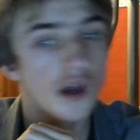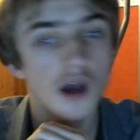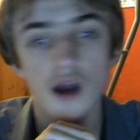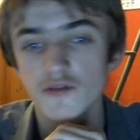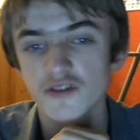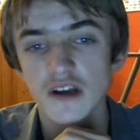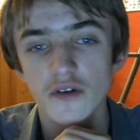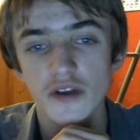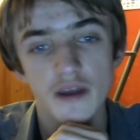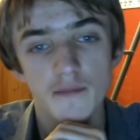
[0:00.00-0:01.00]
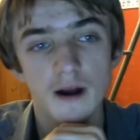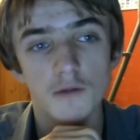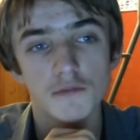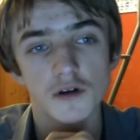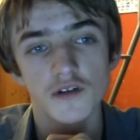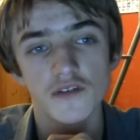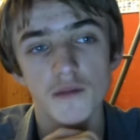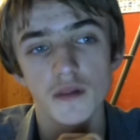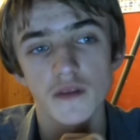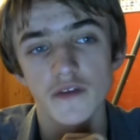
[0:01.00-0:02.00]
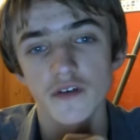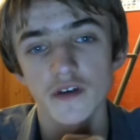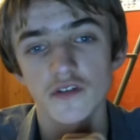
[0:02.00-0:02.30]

I'm shouting him out because I believe he